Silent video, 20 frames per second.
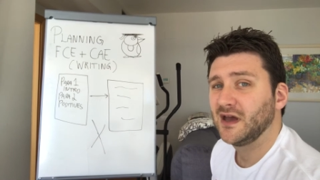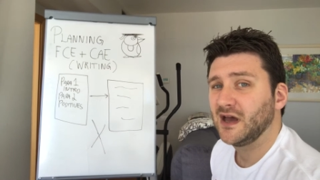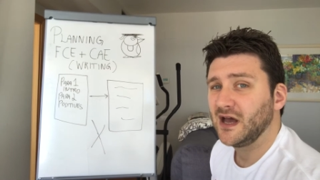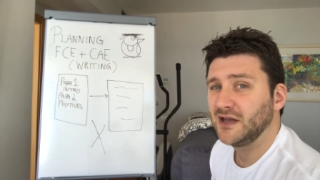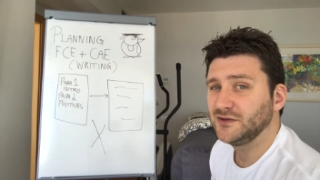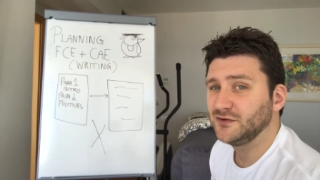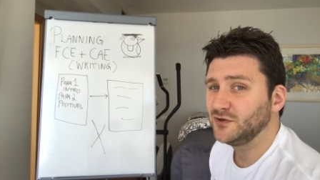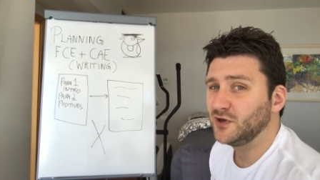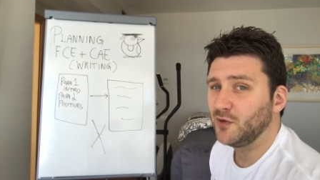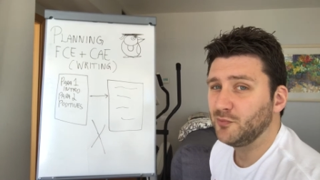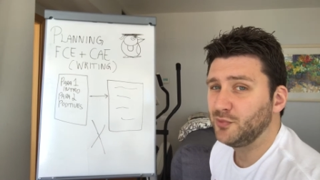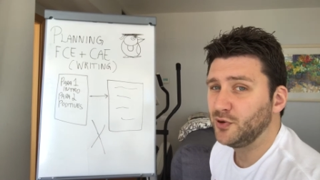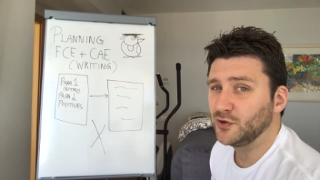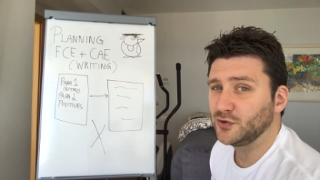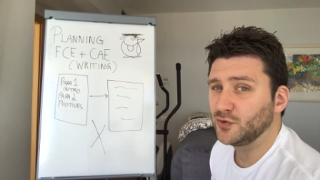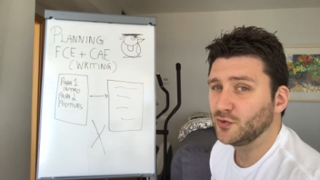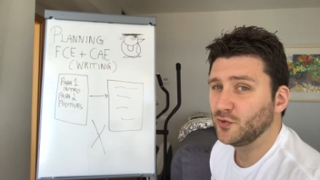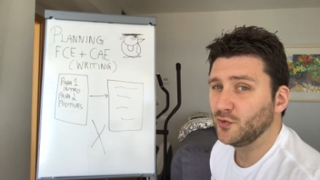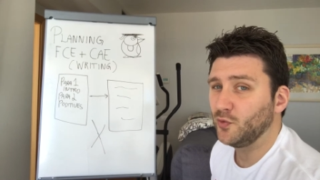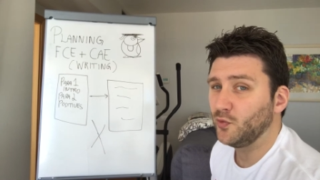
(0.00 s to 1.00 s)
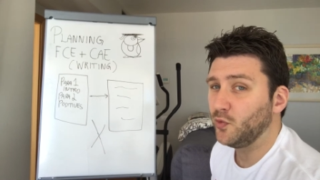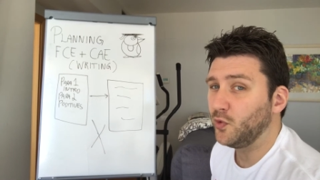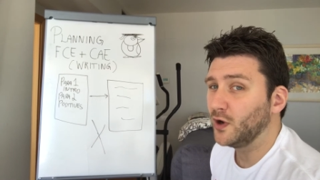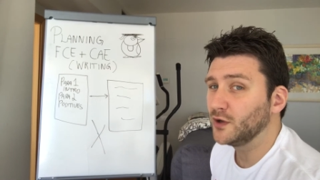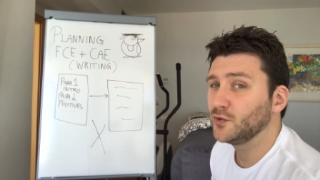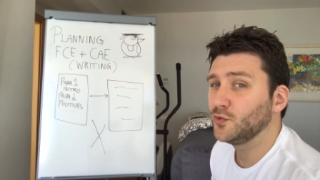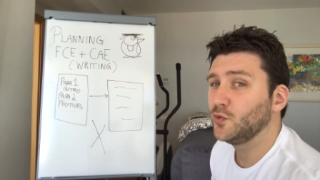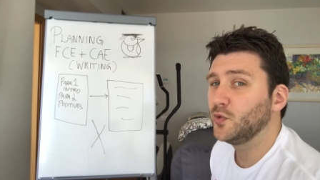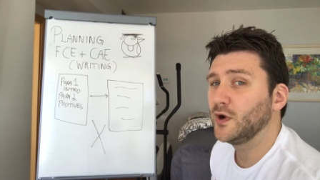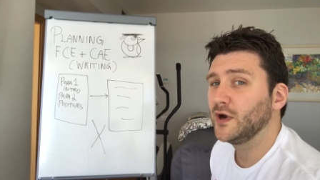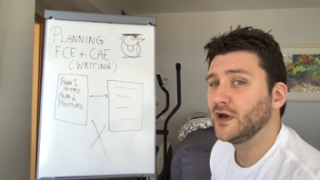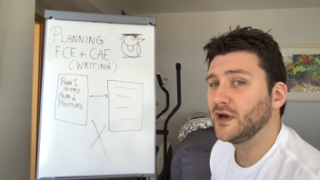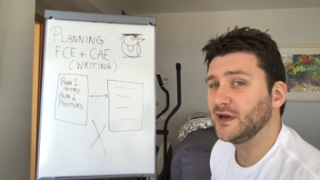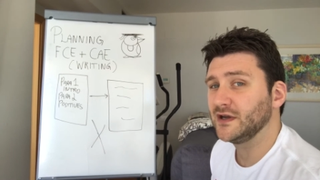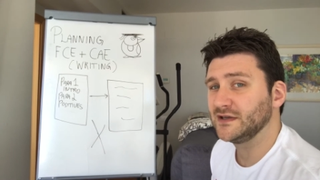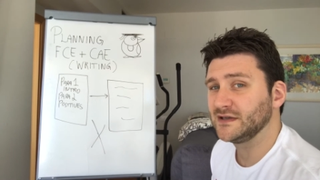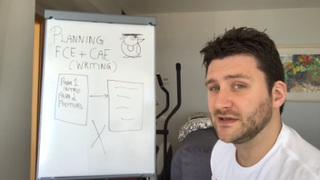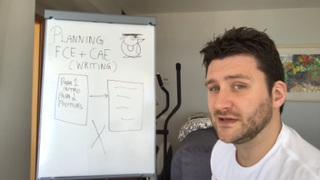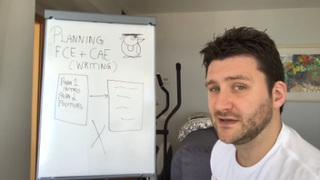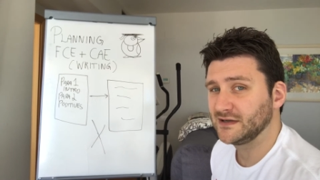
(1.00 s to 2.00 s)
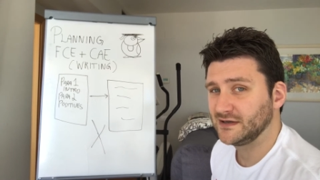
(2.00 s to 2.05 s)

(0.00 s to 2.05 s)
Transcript: And do not put one word